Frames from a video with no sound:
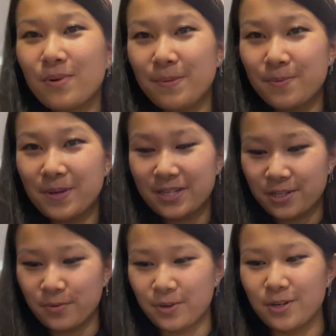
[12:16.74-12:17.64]
probably because
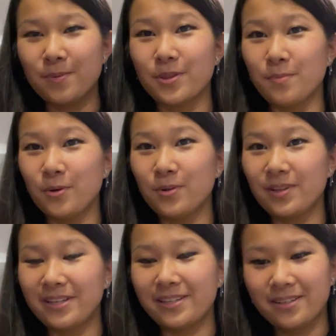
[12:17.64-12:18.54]
they're worried about the bowl
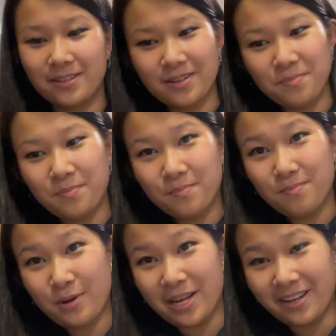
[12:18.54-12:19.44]
like
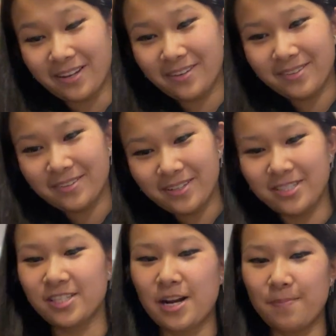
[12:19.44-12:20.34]
breaking
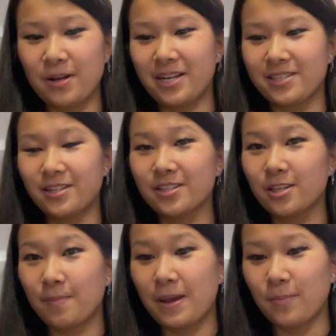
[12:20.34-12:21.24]
because it's not plastic, it's
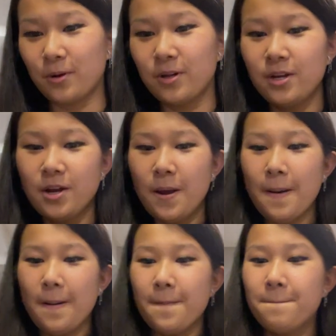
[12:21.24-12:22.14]
like paper.
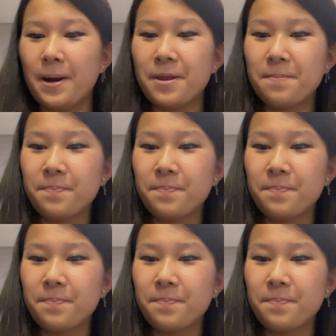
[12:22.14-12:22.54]
But